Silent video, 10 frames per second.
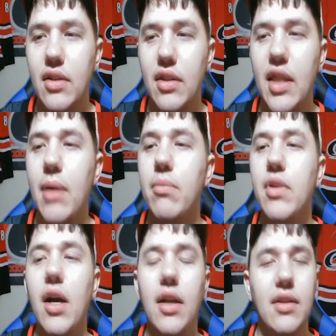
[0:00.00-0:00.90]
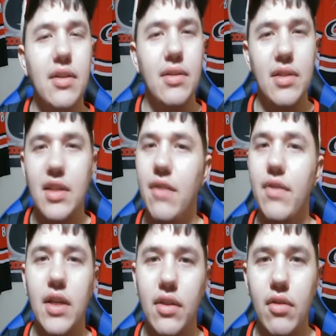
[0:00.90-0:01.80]
them not
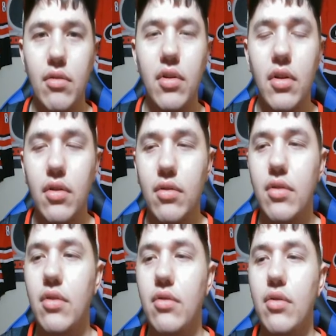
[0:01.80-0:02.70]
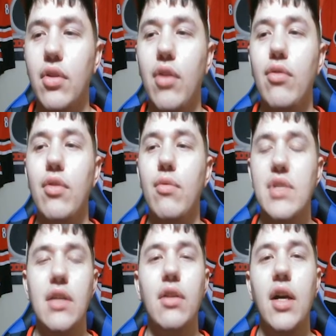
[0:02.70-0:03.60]
giving it their all, or there
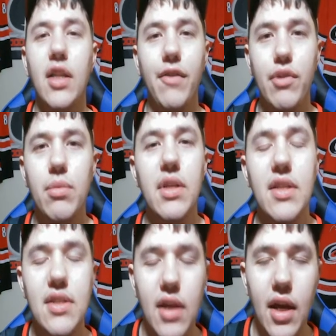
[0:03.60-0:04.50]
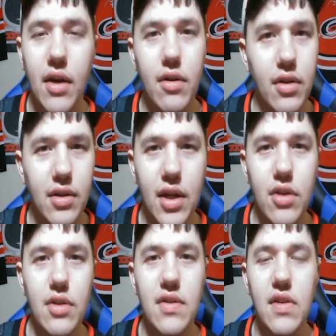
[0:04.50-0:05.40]
was a lot left to be desired, I
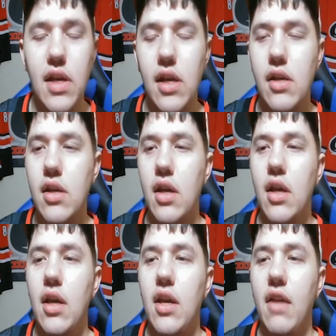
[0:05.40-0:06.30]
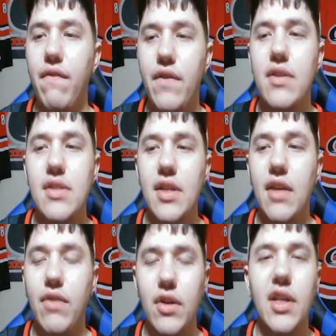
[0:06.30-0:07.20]
should say. It feels like
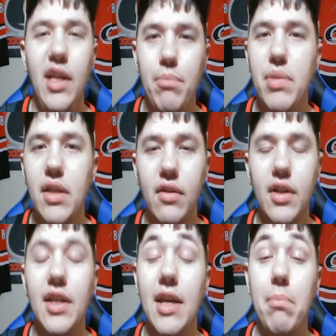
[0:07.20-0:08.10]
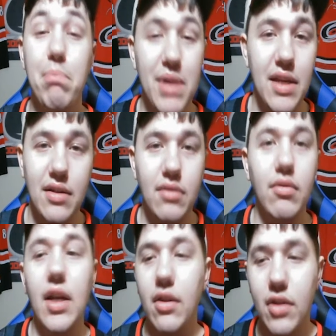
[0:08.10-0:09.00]
if they're going to get beat, they're going to get beat,
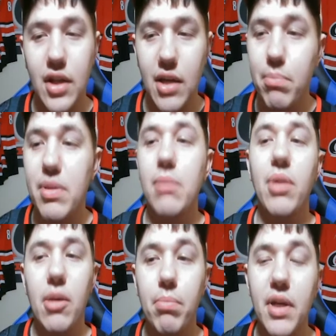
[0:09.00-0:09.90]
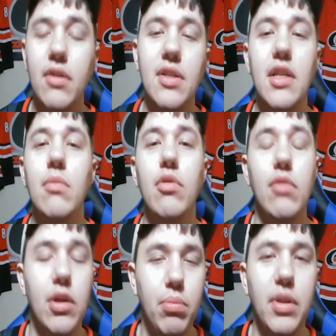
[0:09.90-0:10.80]
right? They're going to get beat by a better team who
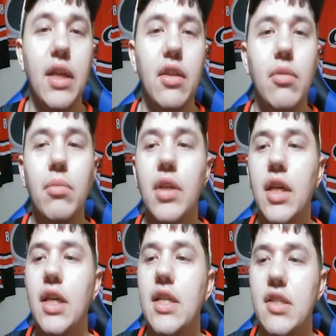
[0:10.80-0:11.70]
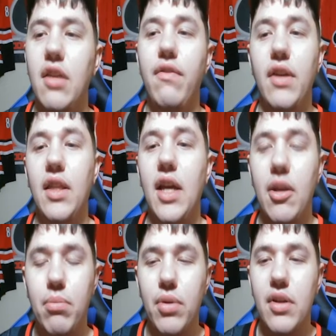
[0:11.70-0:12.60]
outplayed them, stuff like that.
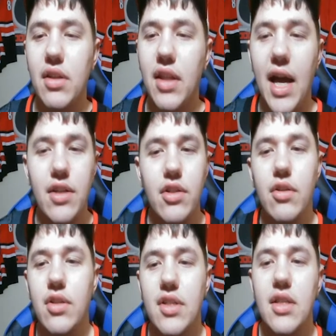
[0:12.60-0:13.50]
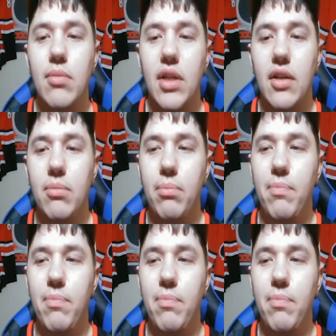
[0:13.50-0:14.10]
But last year it just seemed like